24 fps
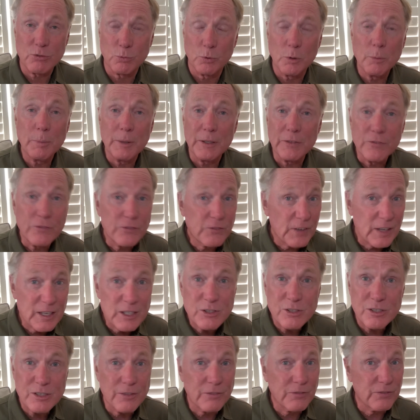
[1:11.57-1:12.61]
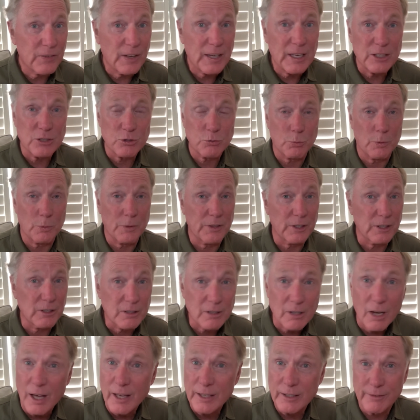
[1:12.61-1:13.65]
We'll be face to face with the
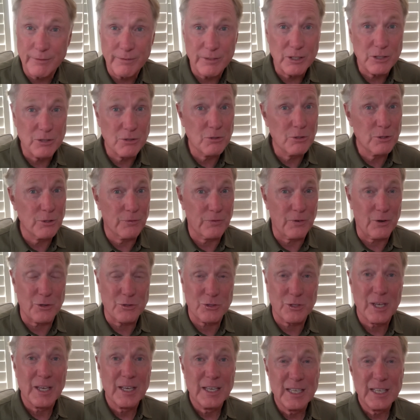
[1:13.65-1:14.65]
God of the universe,